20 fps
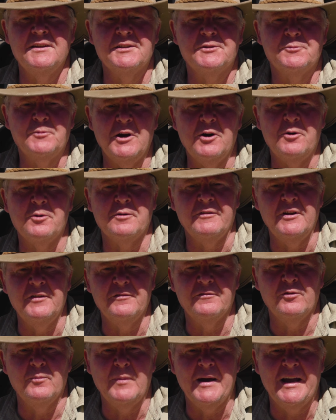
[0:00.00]
this world of
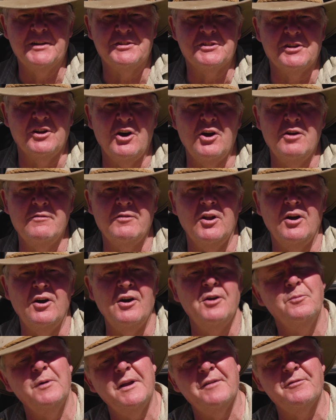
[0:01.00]
information
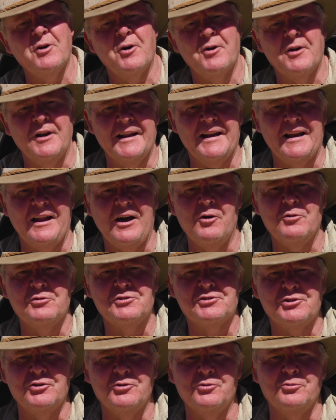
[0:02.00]
overload, we've gone a little
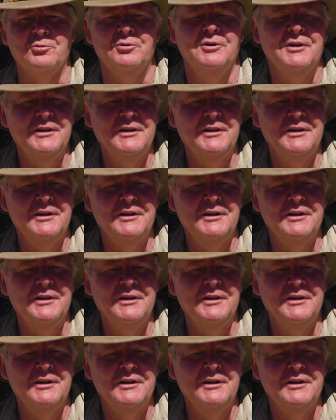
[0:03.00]
old school,